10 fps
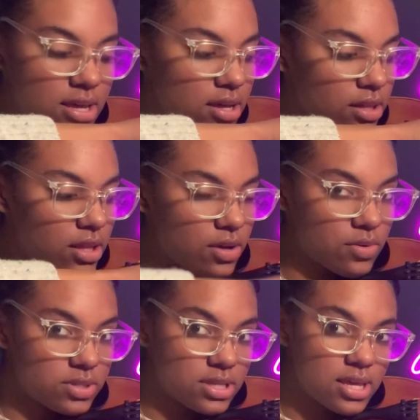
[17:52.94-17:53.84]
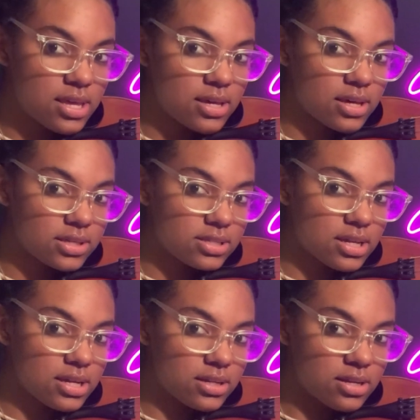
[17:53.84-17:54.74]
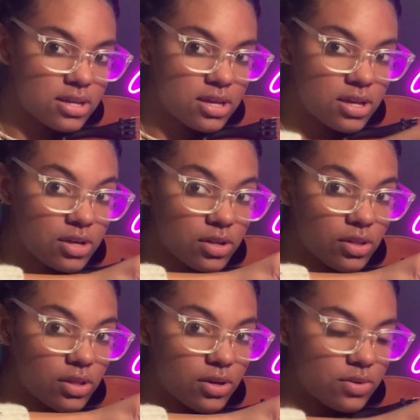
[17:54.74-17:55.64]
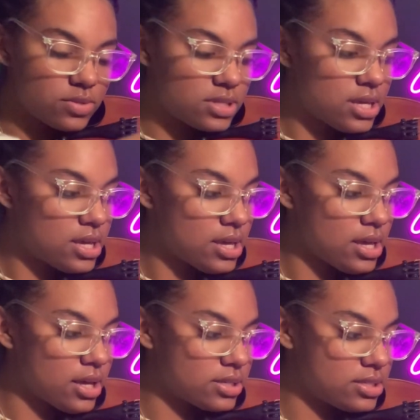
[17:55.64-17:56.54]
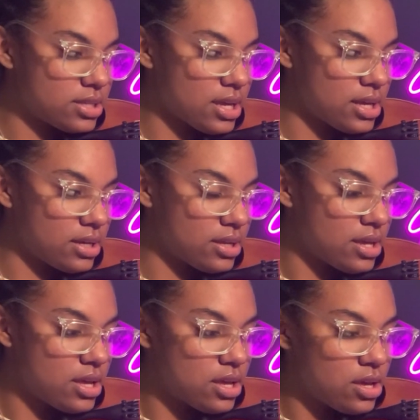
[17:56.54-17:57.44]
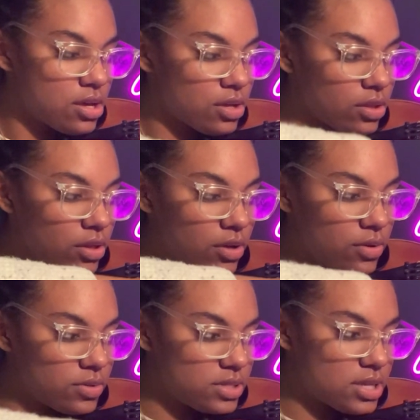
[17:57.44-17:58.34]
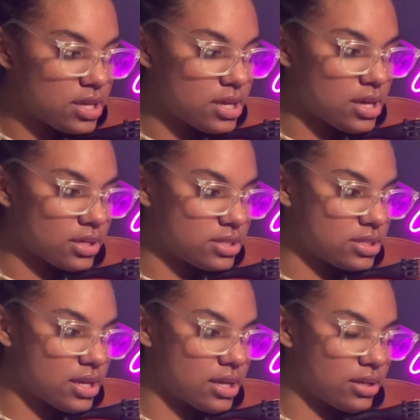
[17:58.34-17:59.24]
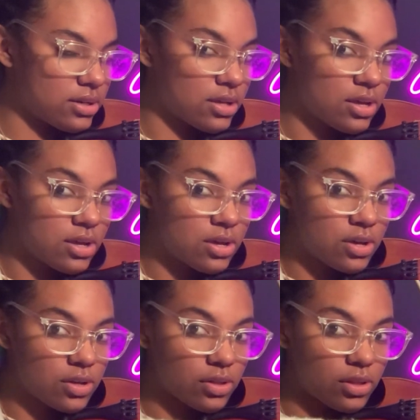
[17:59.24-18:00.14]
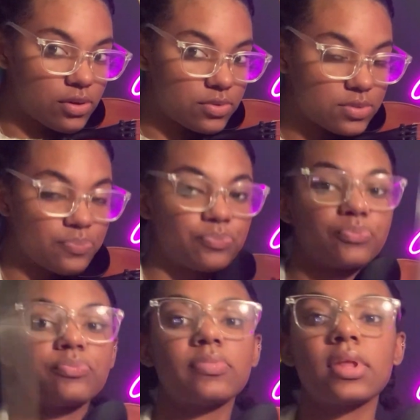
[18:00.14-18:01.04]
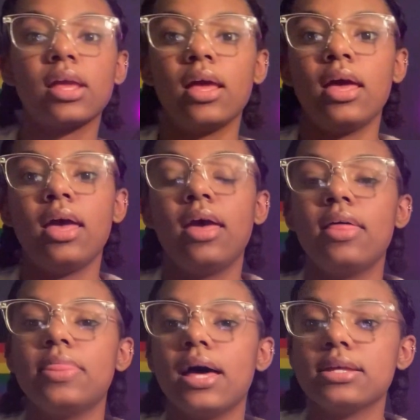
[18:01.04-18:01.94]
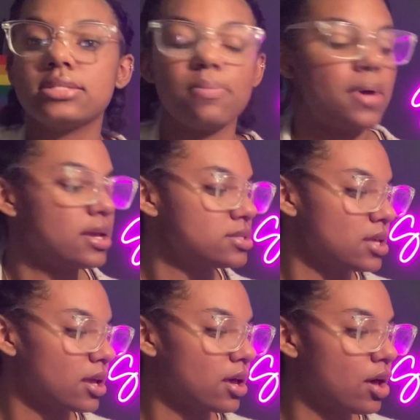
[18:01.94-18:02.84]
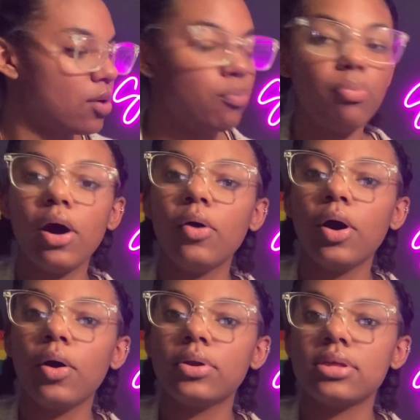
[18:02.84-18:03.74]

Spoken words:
close, extend, close, extend, close, extend, close. That is the basic bow hold